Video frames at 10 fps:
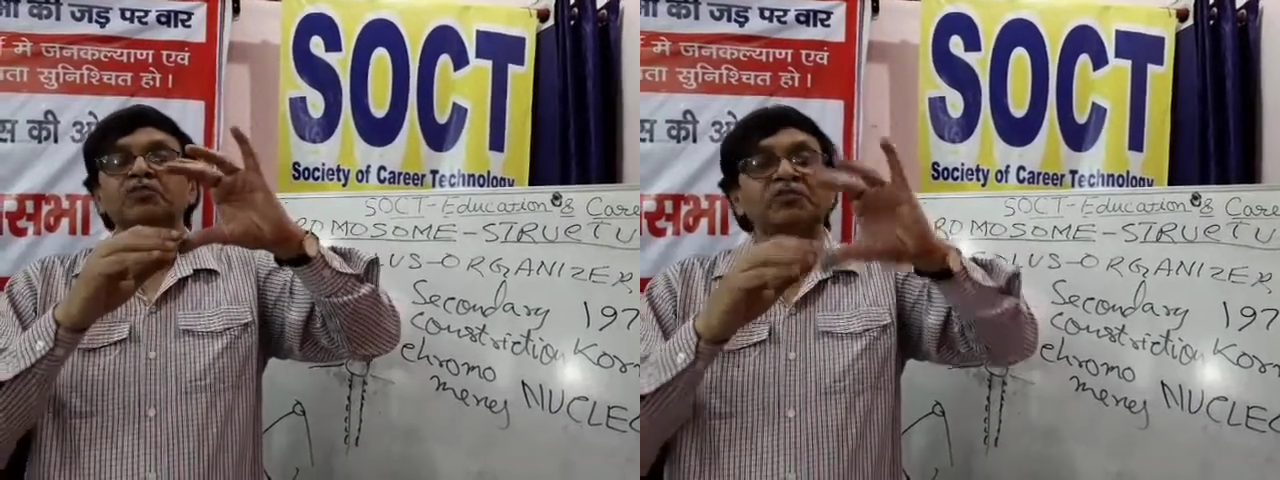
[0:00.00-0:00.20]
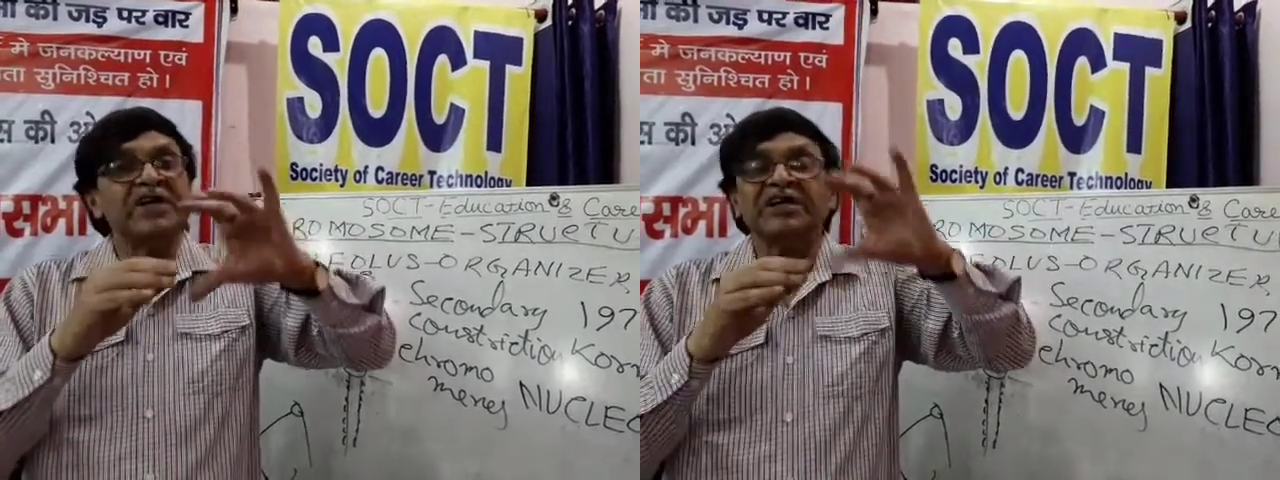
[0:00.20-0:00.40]

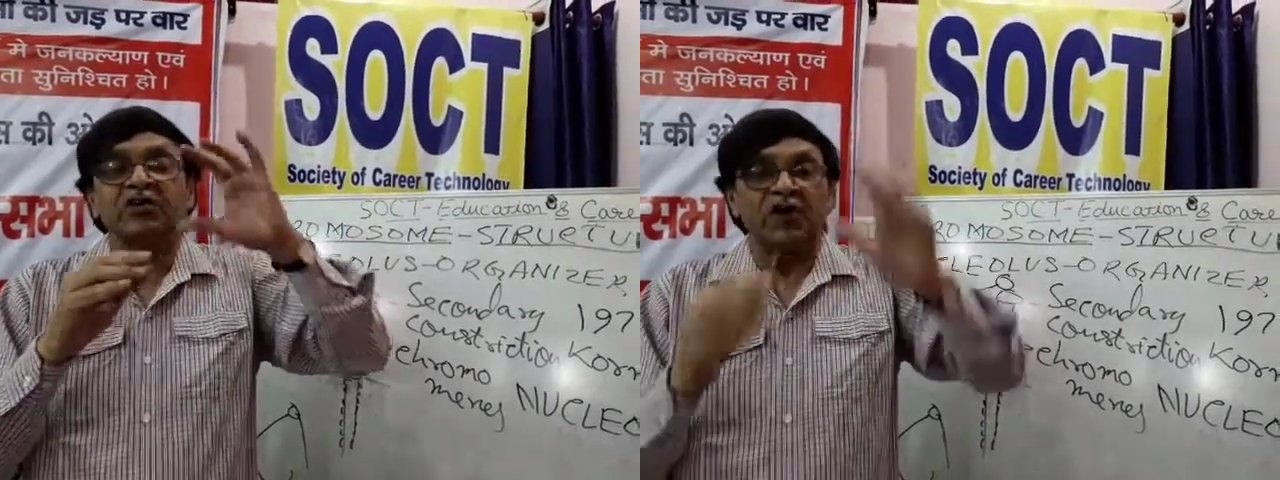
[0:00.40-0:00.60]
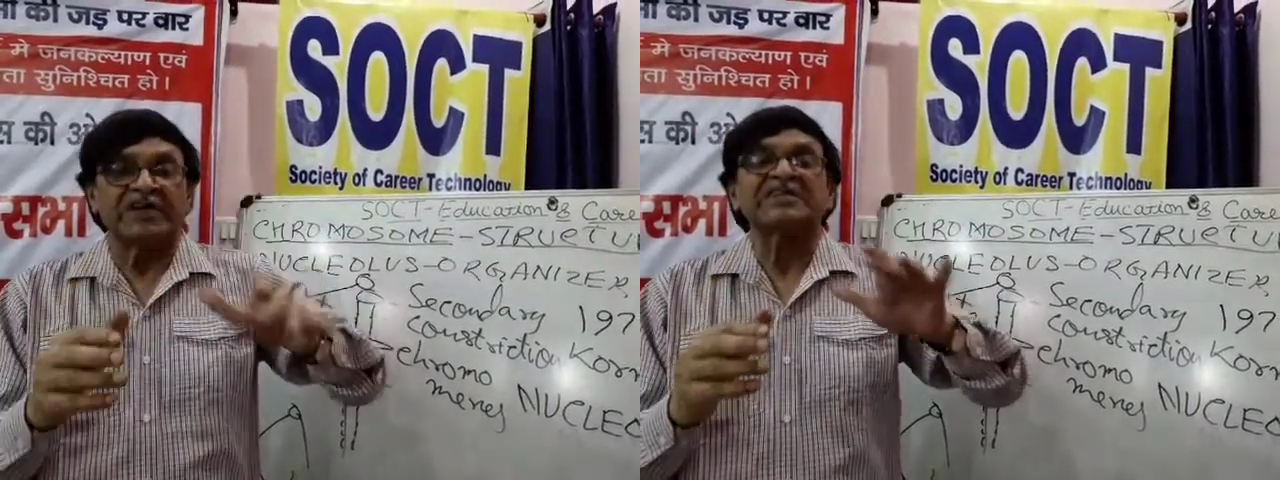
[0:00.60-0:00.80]
bead
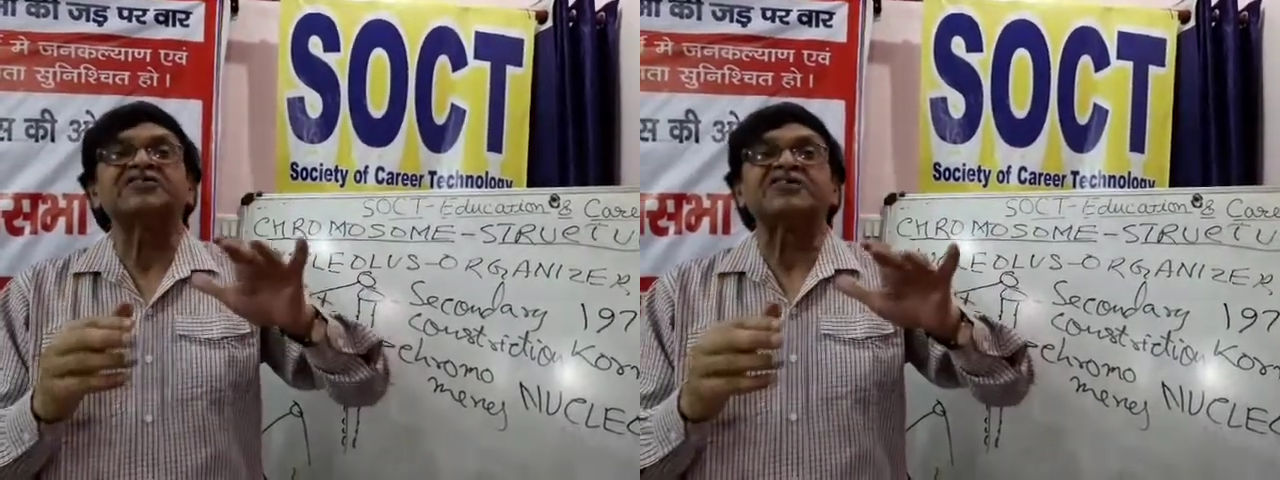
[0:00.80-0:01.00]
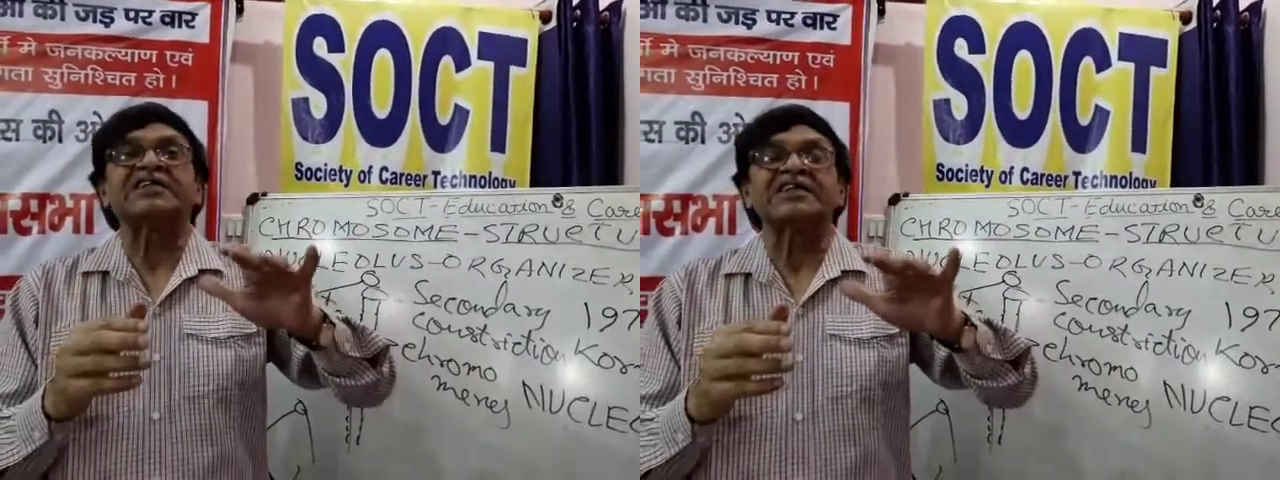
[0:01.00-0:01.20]
on a
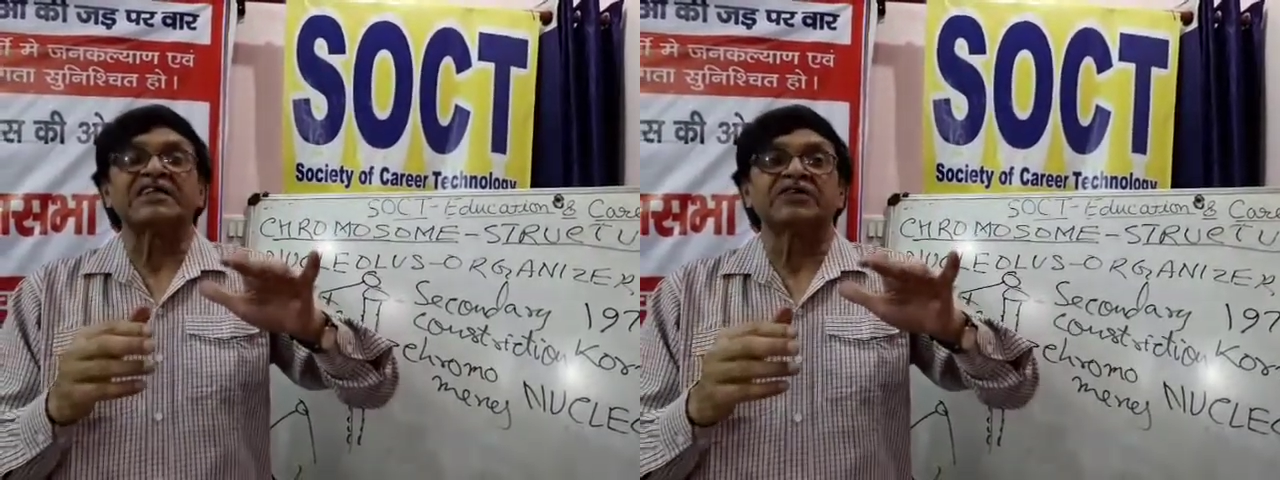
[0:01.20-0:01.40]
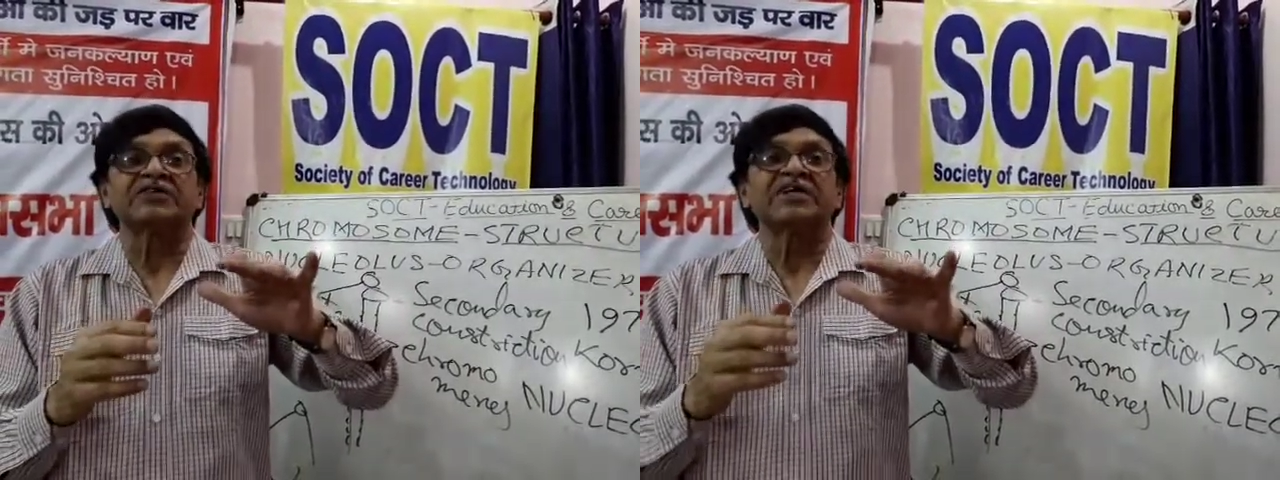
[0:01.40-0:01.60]
string.
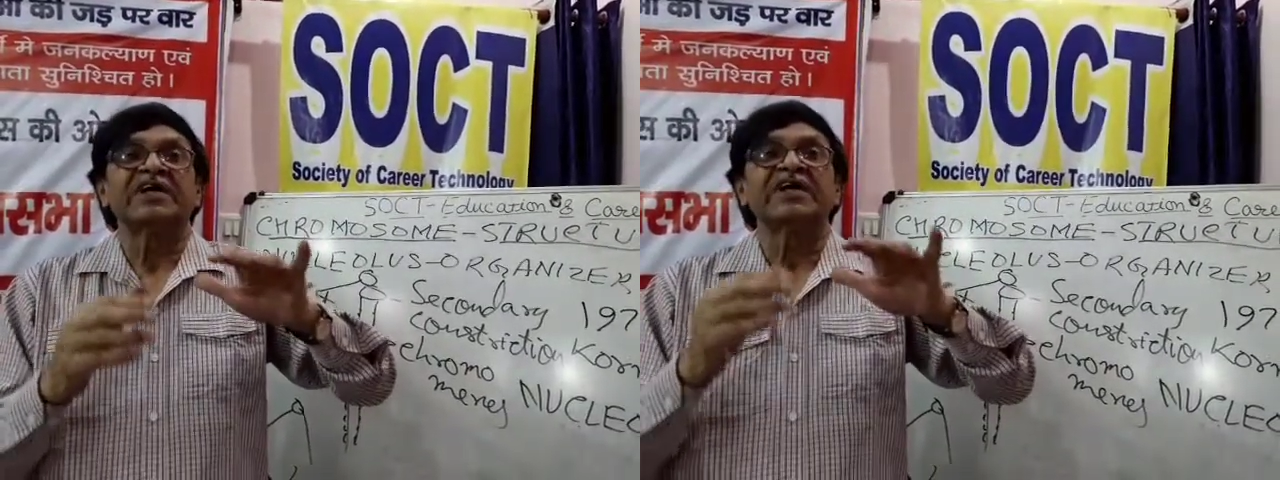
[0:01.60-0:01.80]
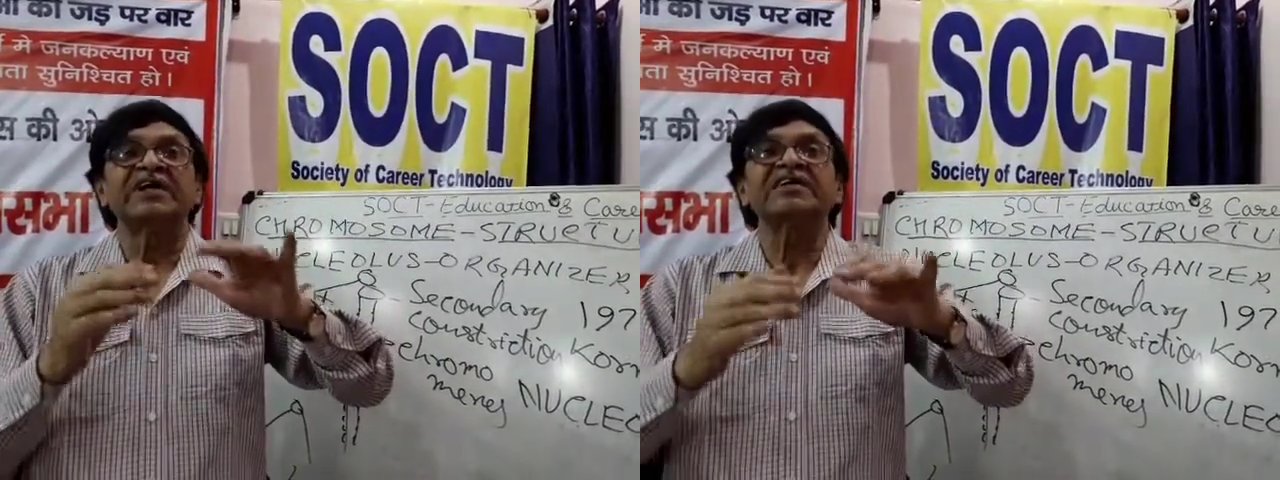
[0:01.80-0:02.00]

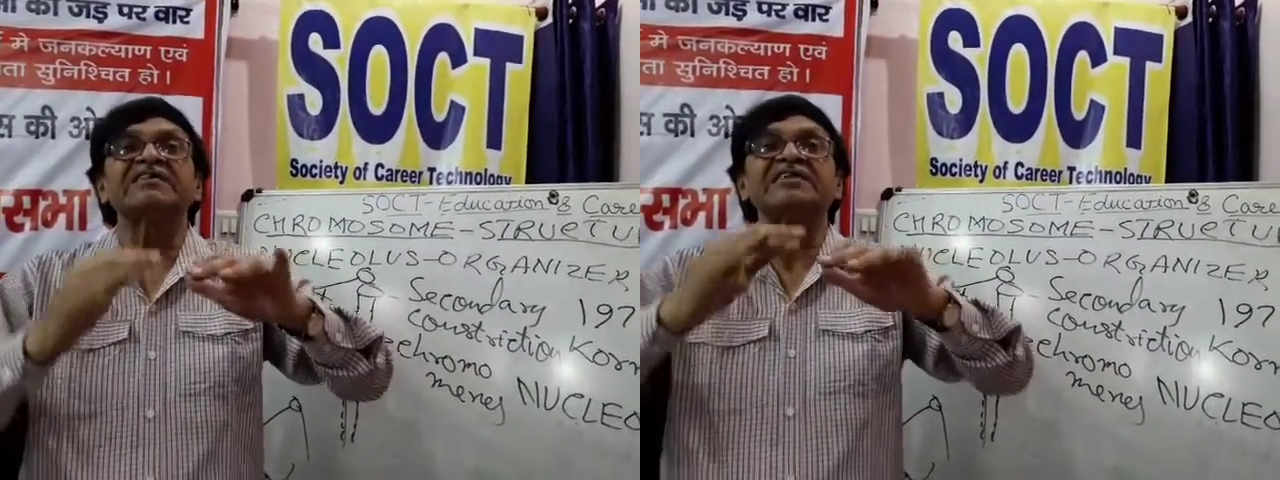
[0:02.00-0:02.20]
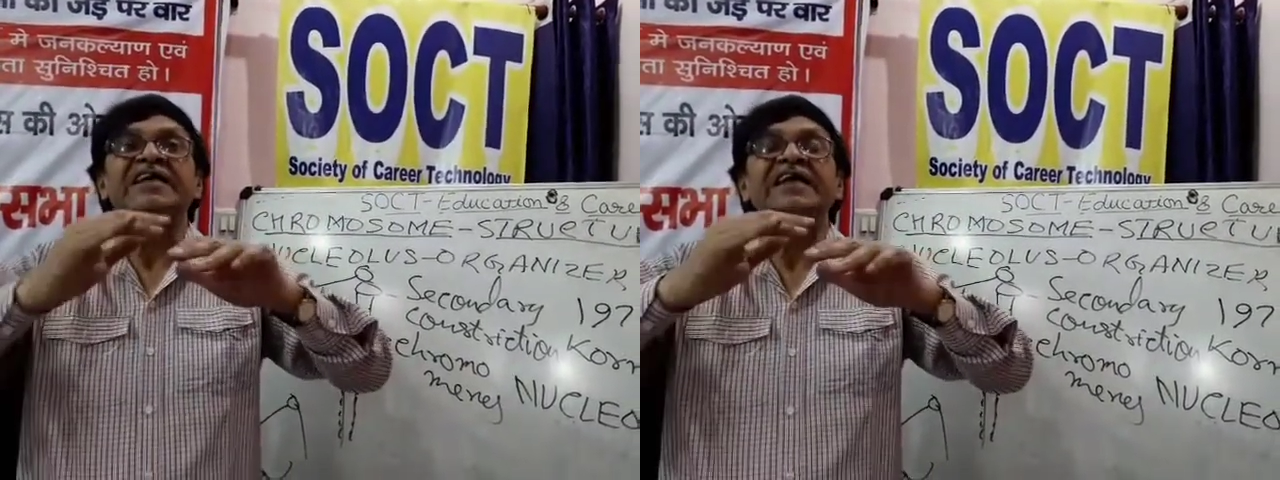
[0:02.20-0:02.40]
It
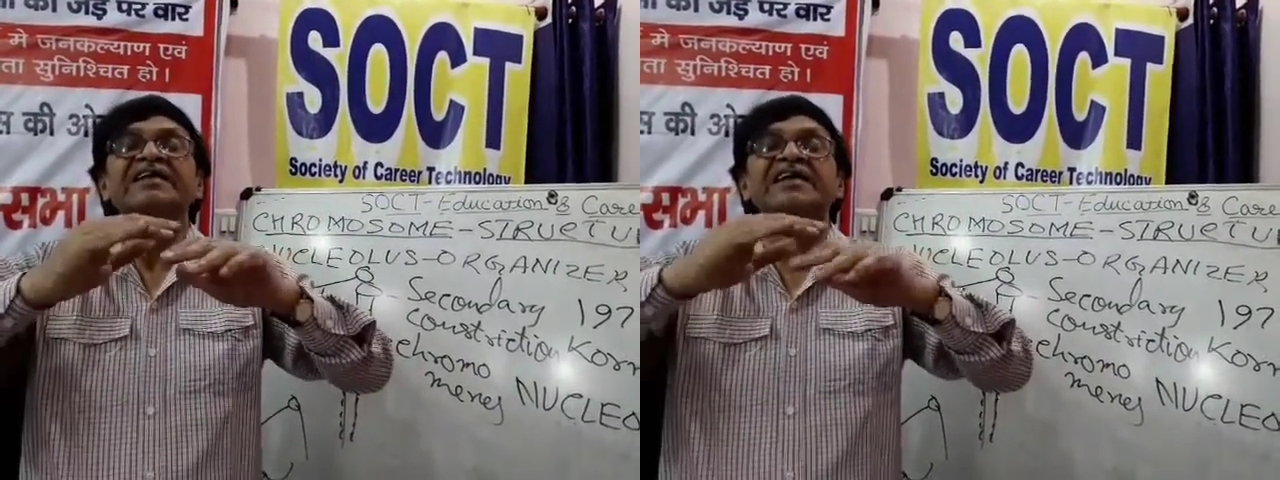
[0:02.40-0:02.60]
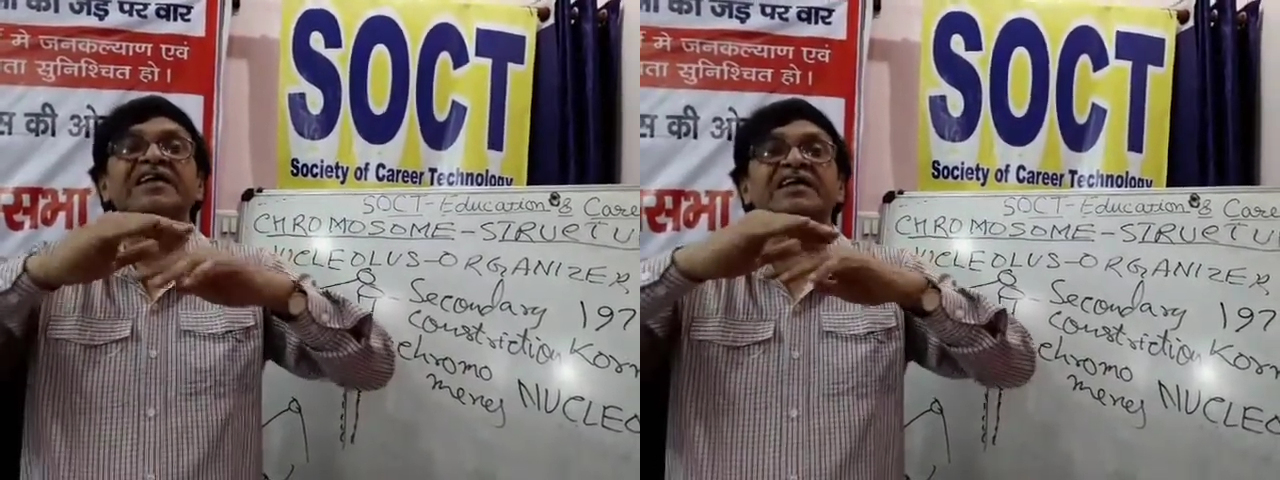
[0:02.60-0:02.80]
is like a